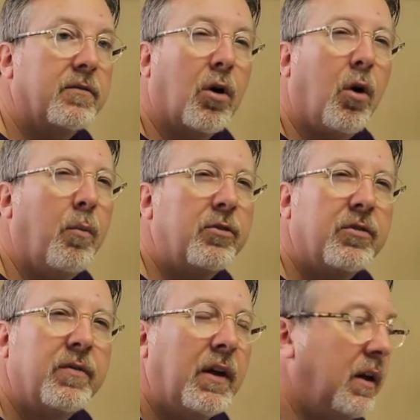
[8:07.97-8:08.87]
There's a whole
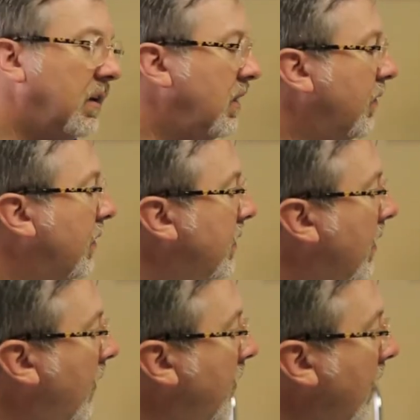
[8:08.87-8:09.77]
bunch of different
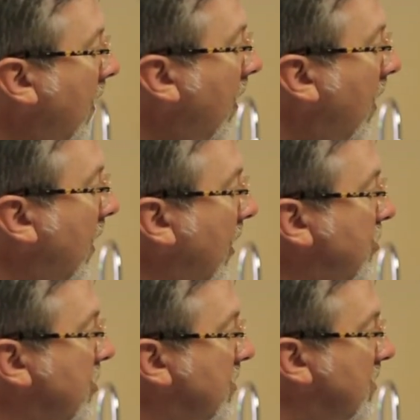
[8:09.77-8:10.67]
issues